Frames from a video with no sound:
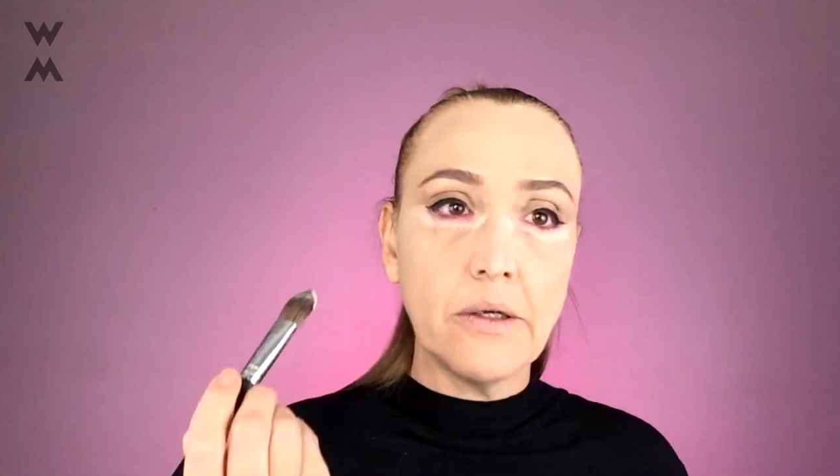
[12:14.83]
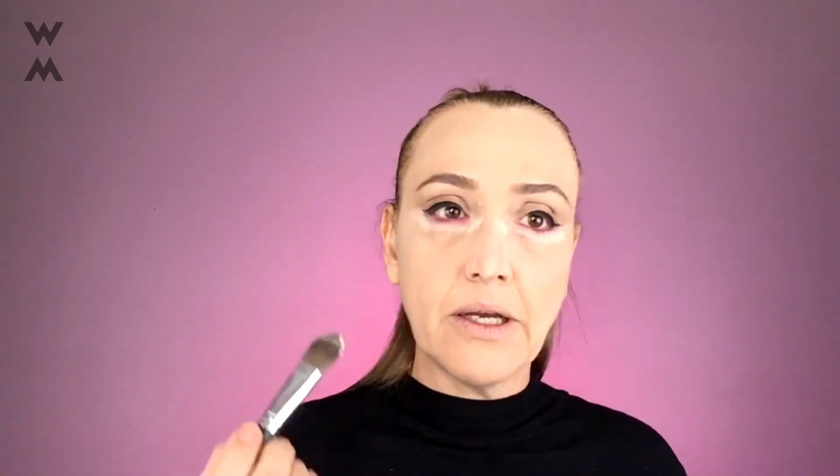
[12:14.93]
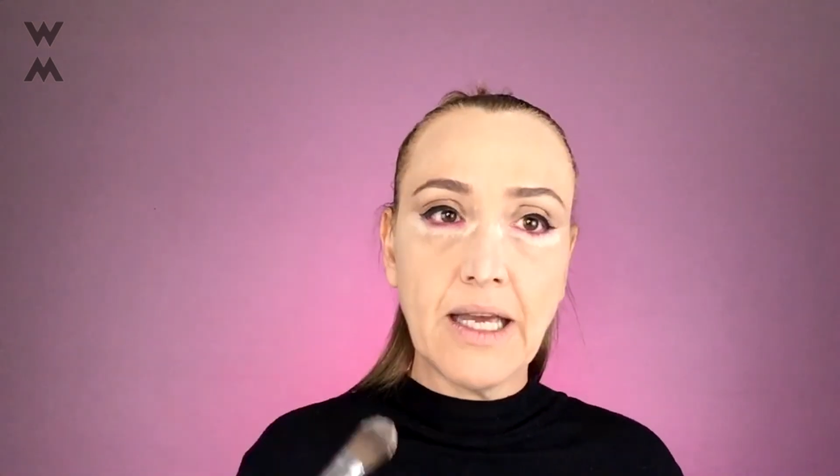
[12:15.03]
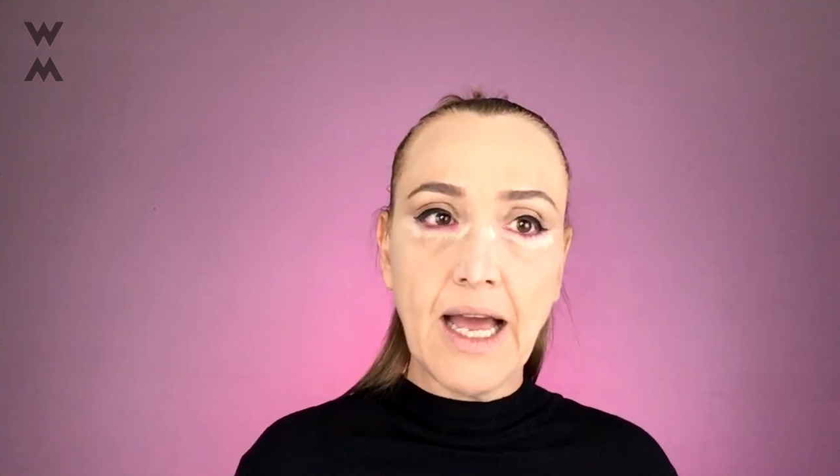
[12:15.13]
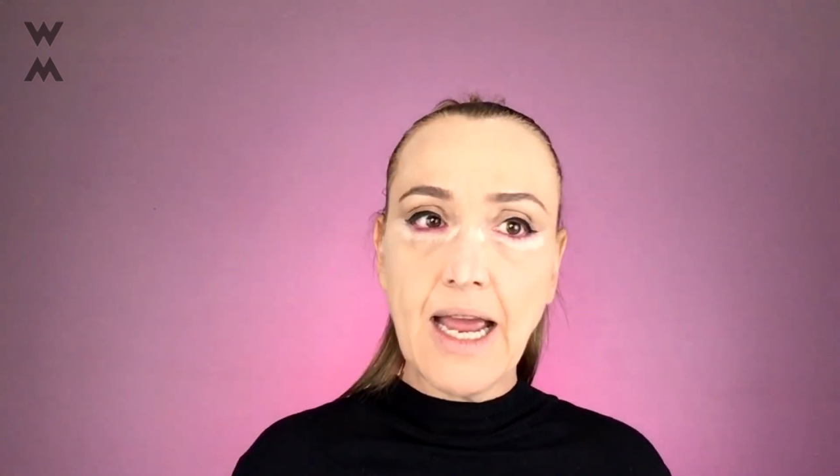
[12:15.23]

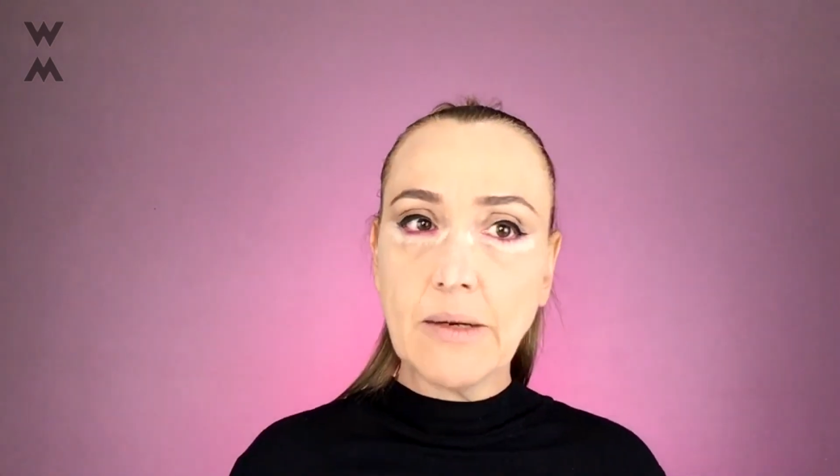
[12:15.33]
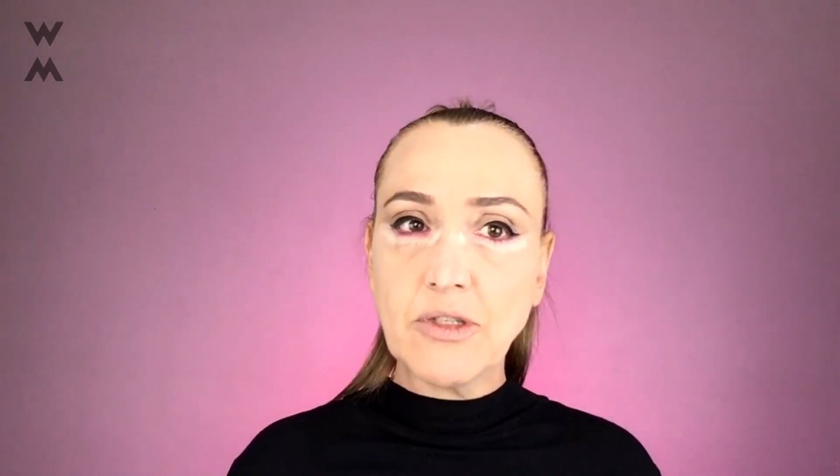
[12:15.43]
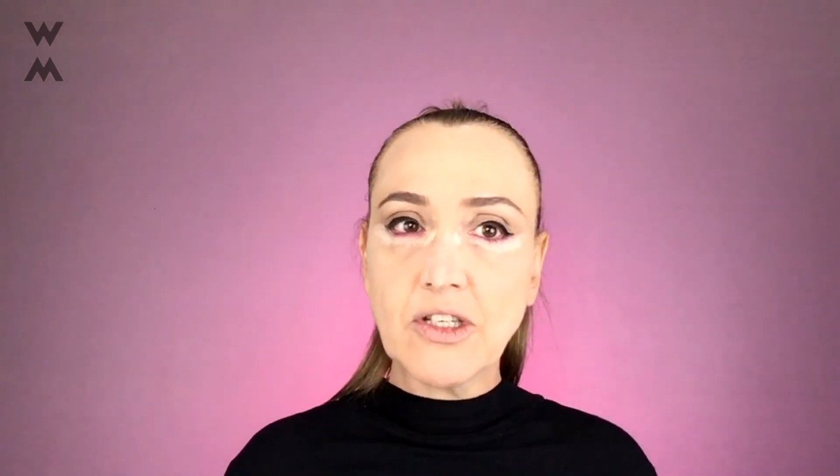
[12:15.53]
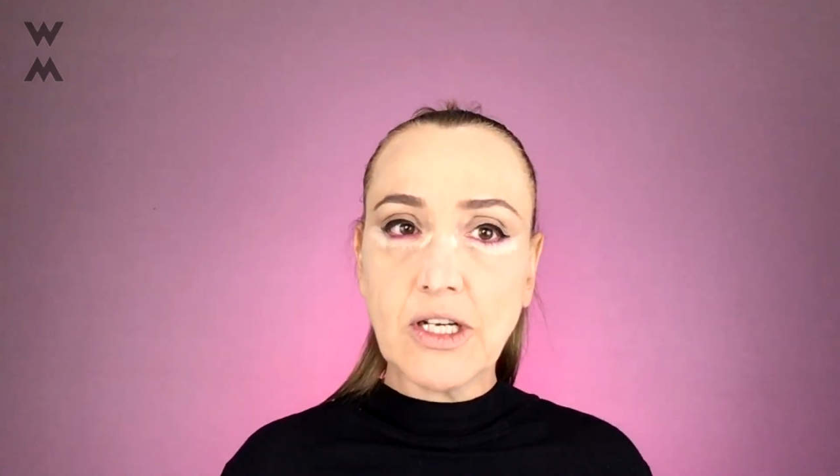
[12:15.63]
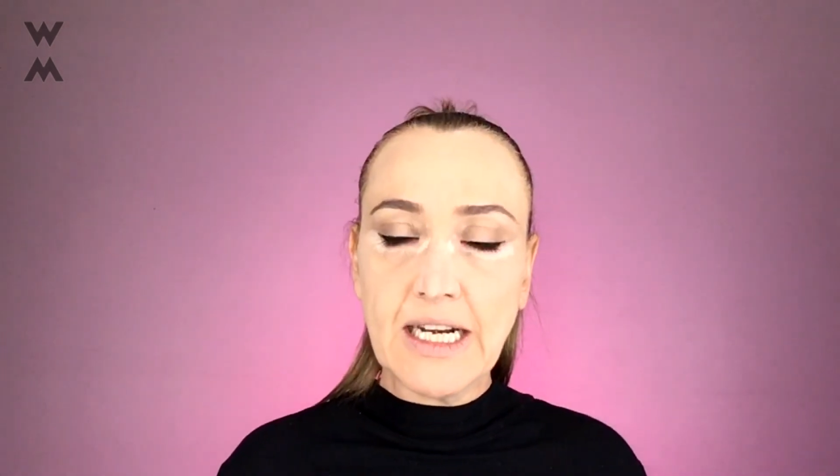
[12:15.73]
okay? And I'm
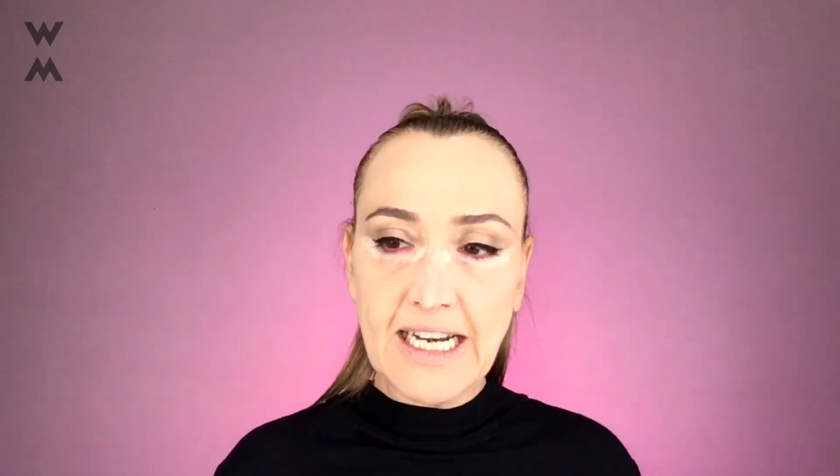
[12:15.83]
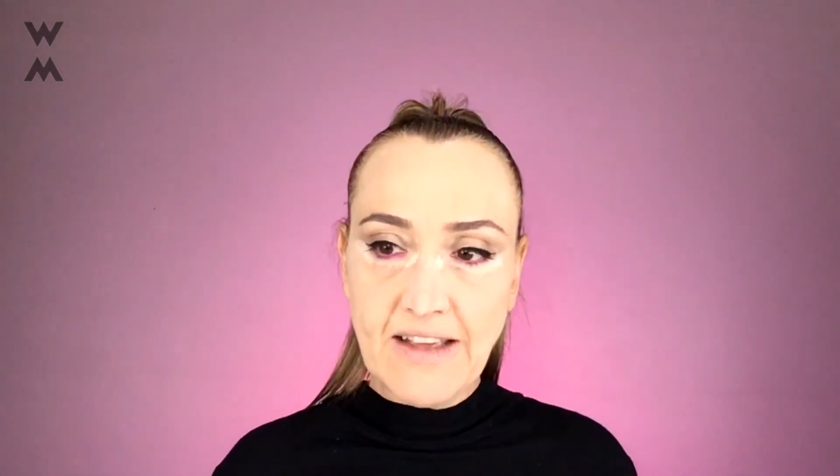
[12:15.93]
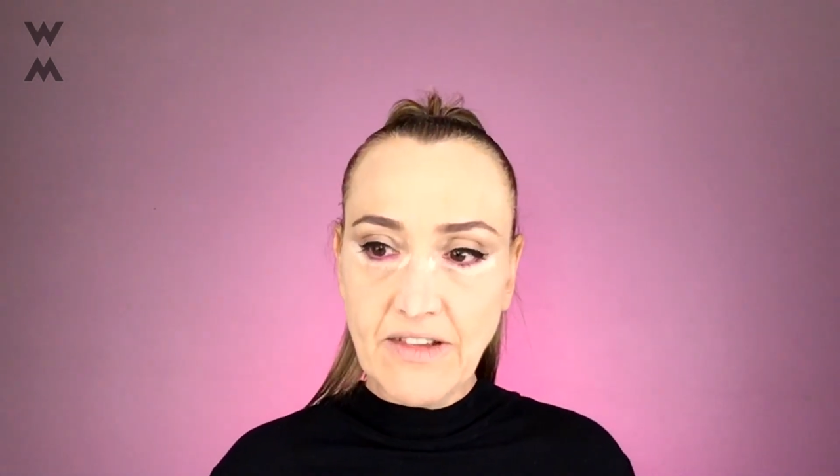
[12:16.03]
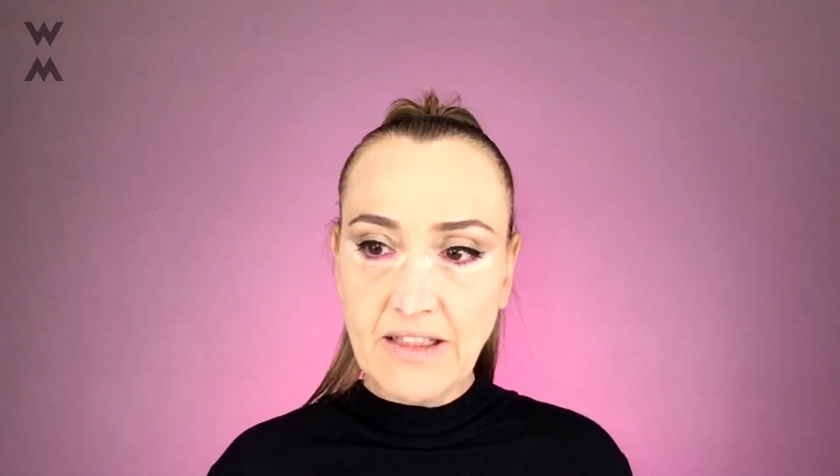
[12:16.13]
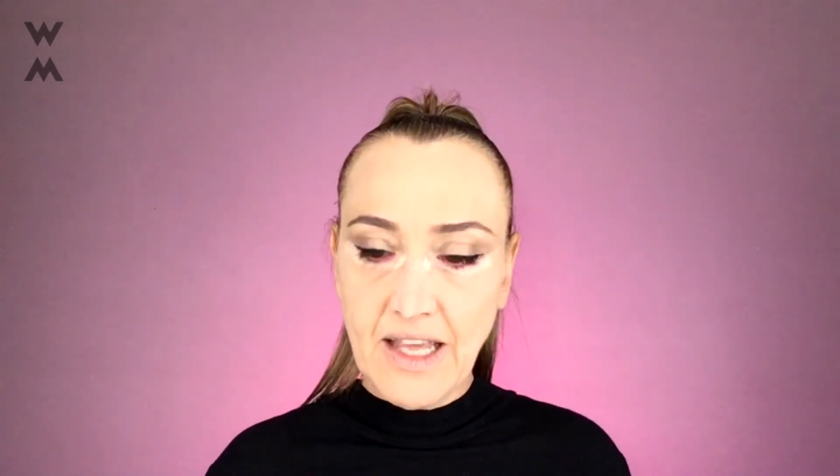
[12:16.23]
just going to
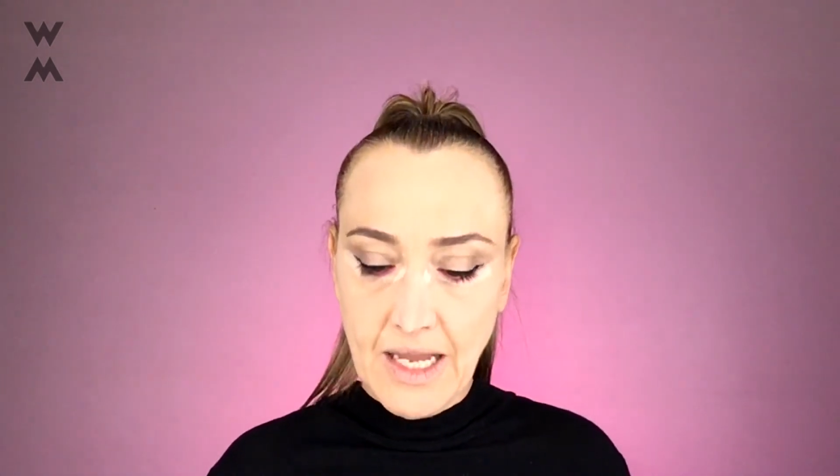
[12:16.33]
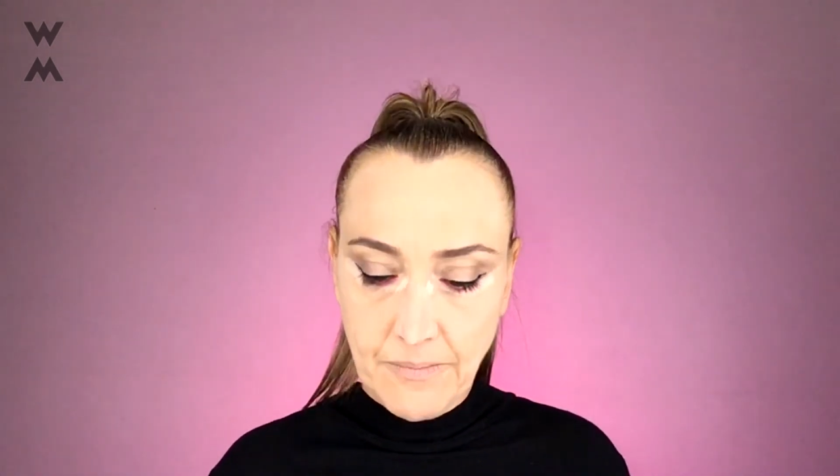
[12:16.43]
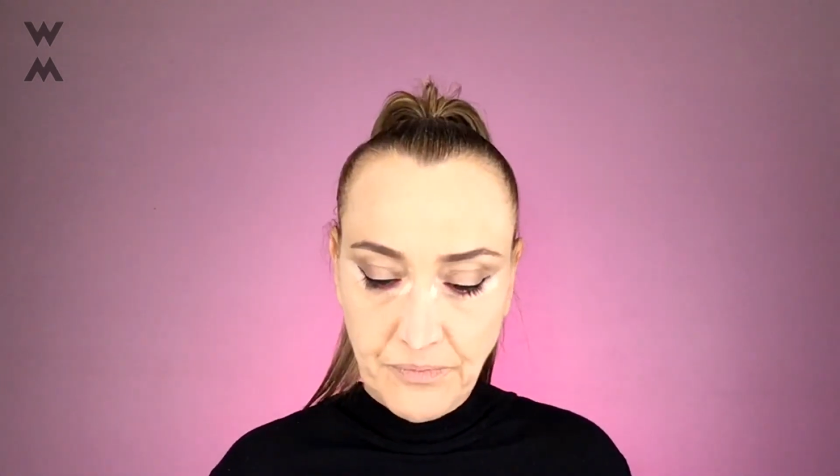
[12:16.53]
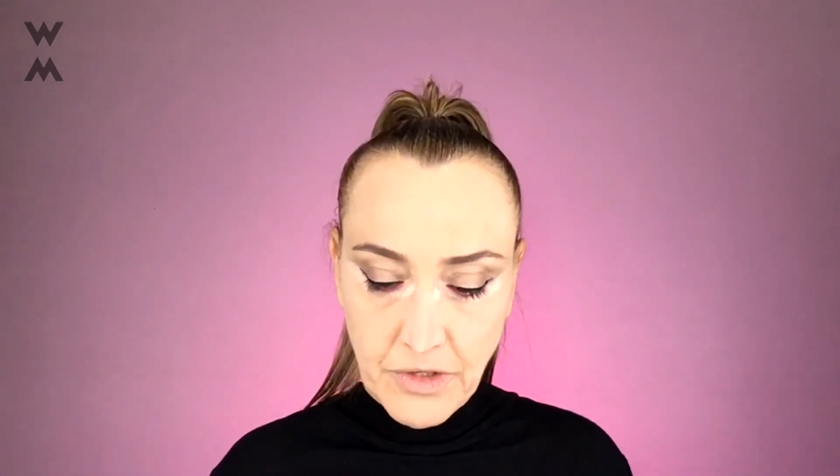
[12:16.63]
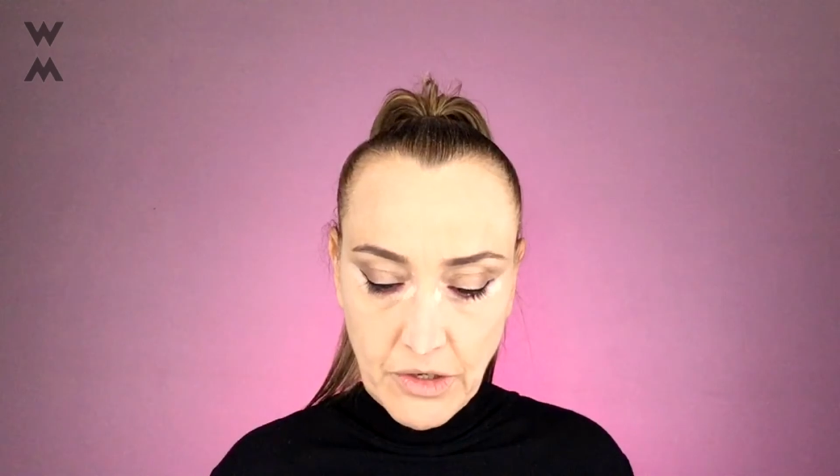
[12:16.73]
leave it there,
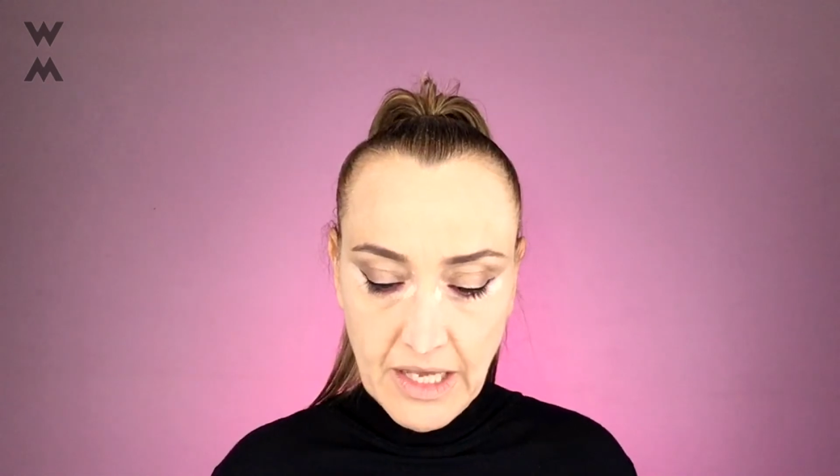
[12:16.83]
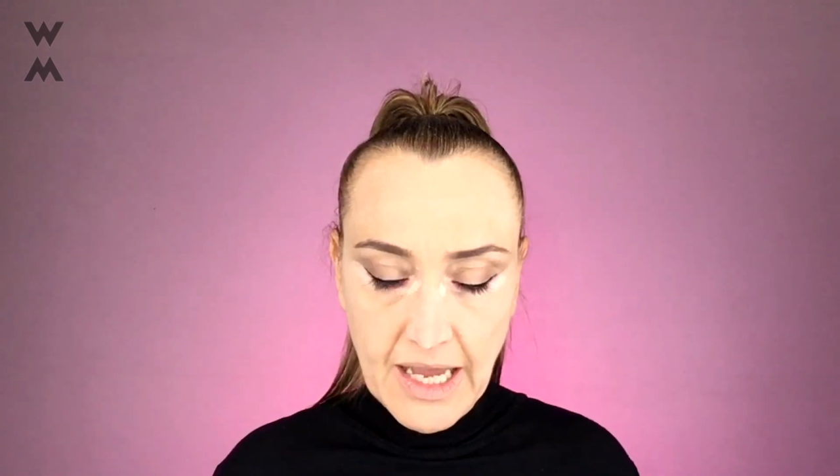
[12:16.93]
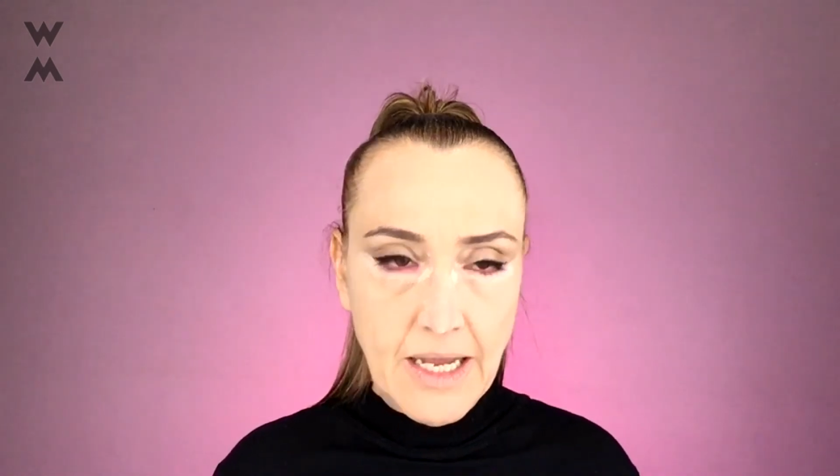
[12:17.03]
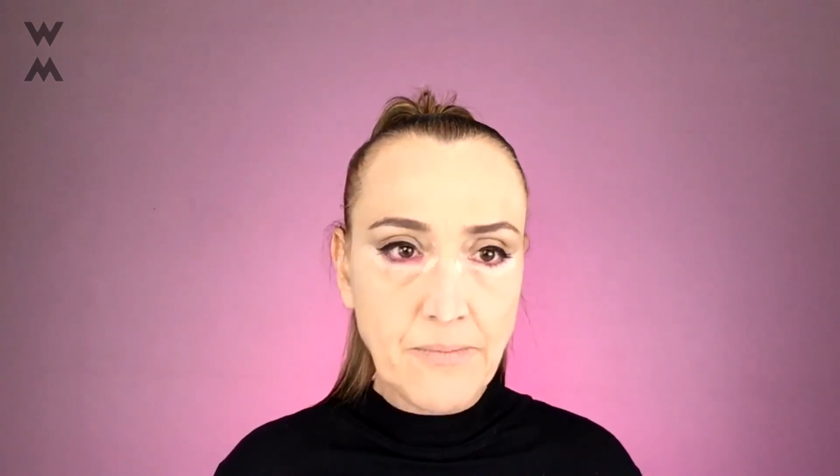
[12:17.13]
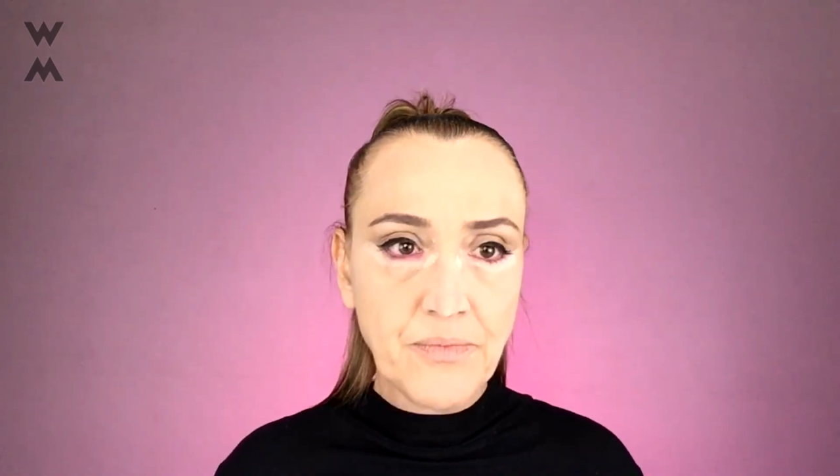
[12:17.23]

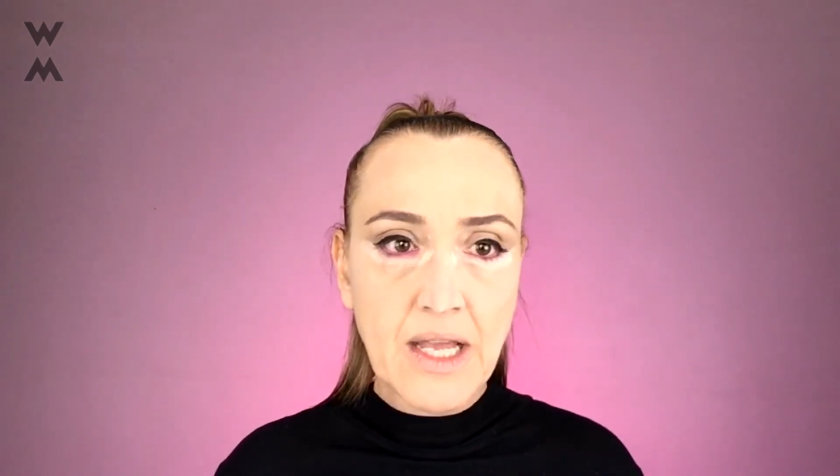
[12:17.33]
okay?